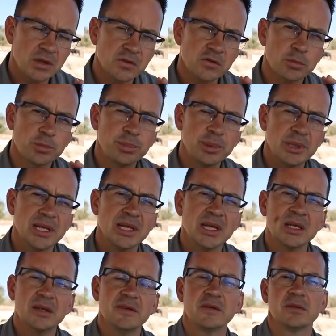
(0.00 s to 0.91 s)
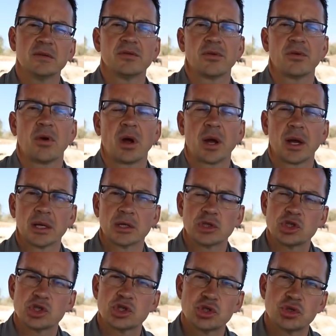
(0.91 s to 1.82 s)
So please and try
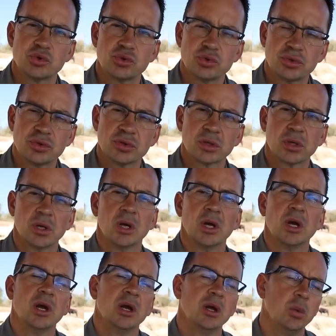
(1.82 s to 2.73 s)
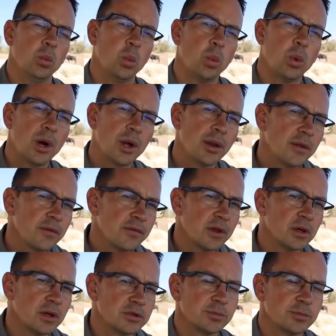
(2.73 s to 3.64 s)
and shoot in one of
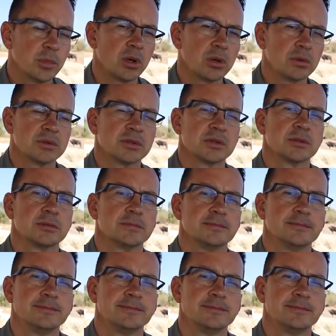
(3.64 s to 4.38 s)
those modes.